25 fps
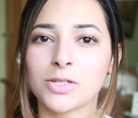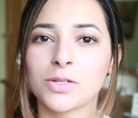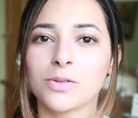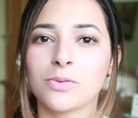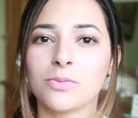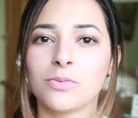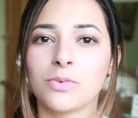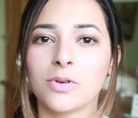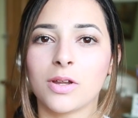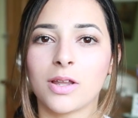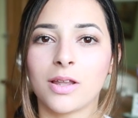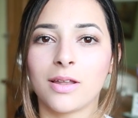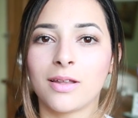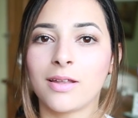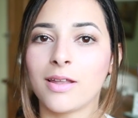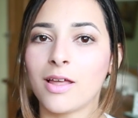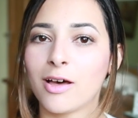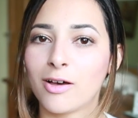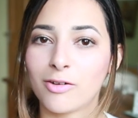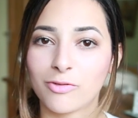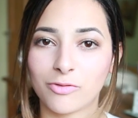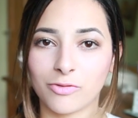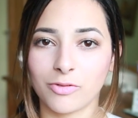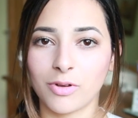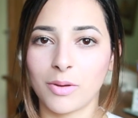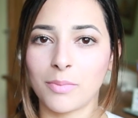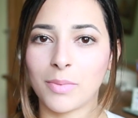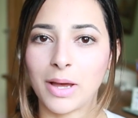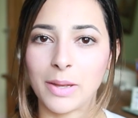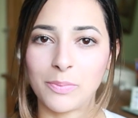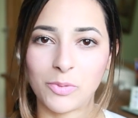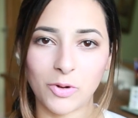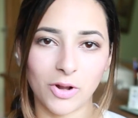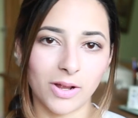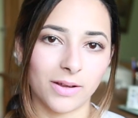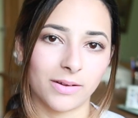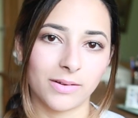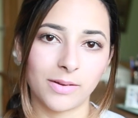to love my
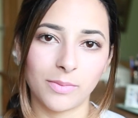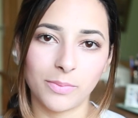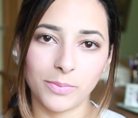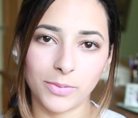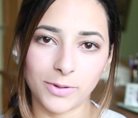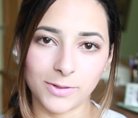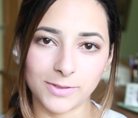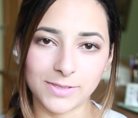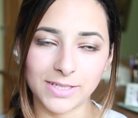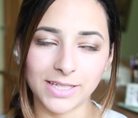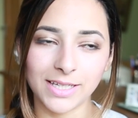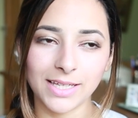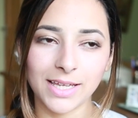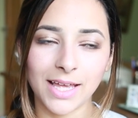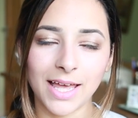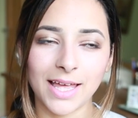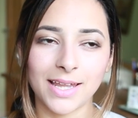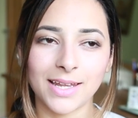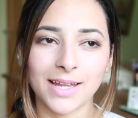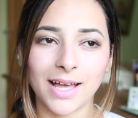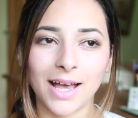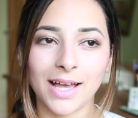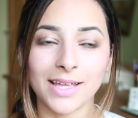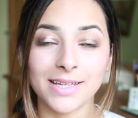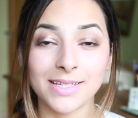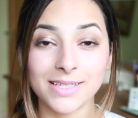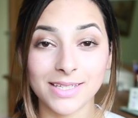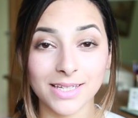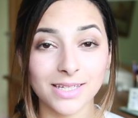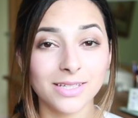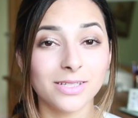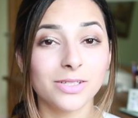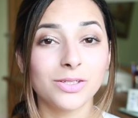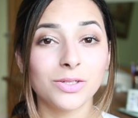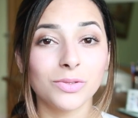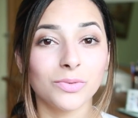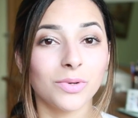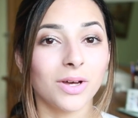pregnant body, and I
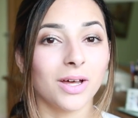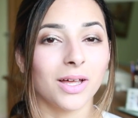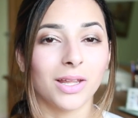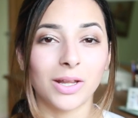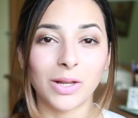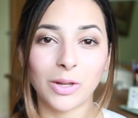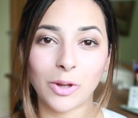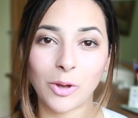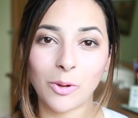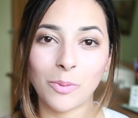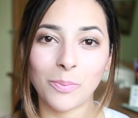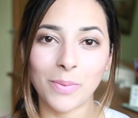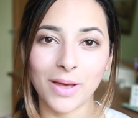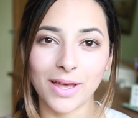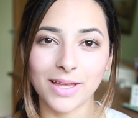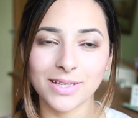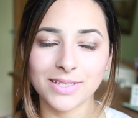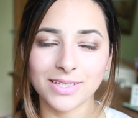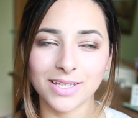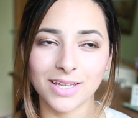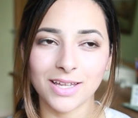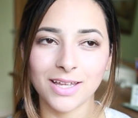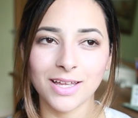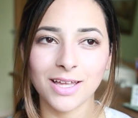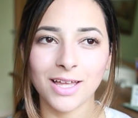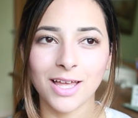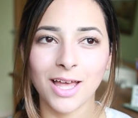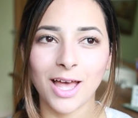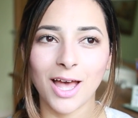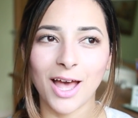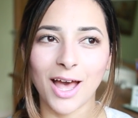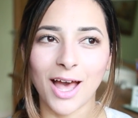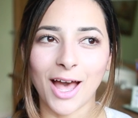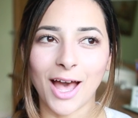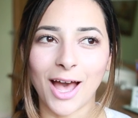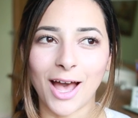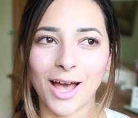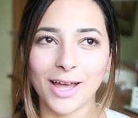did do a lot better.
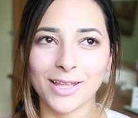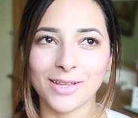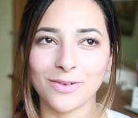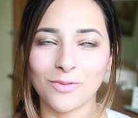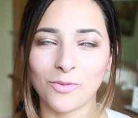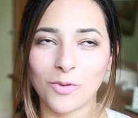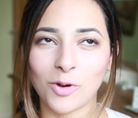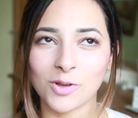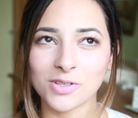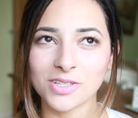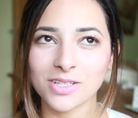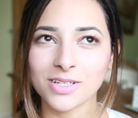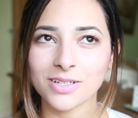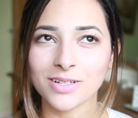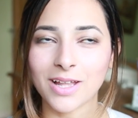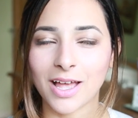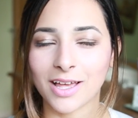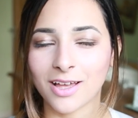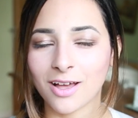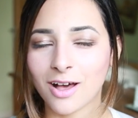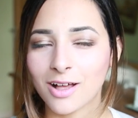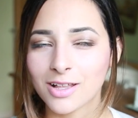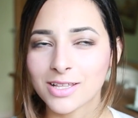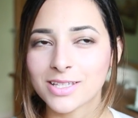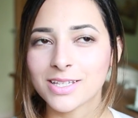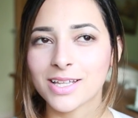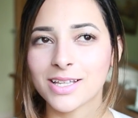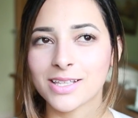I can't